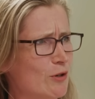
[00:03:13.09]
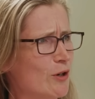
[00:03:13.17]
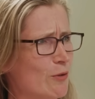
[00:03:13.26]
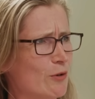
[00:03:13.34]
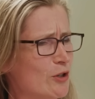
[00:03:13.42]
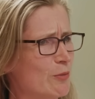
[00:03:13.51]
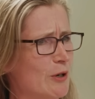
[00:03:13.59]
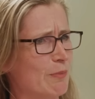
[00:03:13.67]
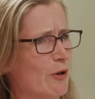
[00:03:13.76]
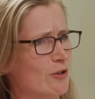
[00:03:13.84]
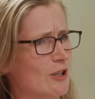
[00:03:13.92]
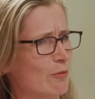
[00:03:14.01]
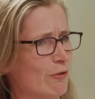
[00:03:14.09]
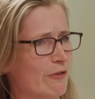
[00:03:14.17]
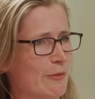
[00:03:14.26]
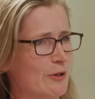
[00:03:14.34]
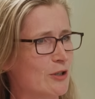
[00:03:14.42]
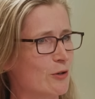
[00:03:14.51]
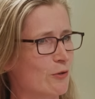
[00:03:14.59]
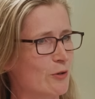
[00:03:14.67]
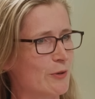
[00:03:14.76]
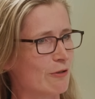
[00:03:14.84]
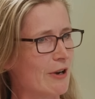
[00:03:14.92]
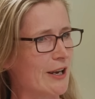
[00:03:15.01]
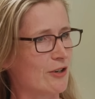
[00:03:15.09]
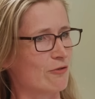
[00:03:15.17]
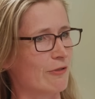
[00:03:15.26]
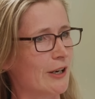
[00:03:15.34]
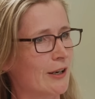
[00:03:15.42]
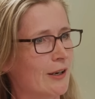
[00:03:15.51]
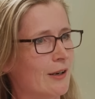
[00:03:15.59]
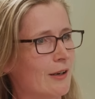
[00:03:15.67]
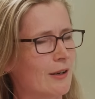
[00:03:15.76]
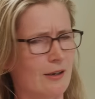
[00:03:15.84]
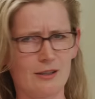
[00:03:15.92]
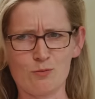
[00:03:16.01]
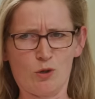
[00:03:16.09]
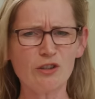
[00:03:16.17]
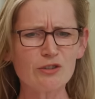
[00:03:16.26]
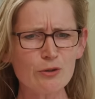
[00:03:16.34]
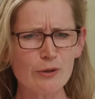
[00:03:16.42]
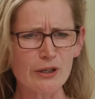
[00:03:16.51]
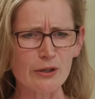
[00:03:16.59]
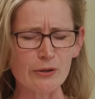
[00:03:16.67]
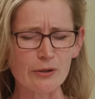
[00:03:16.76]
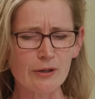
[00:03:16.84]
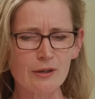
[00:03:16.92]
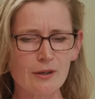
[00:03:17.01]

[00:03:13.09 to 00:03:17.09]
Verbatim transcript: you don't want to be a post liberal feminist, you want to be a reactionary. And I said, what? Who are you?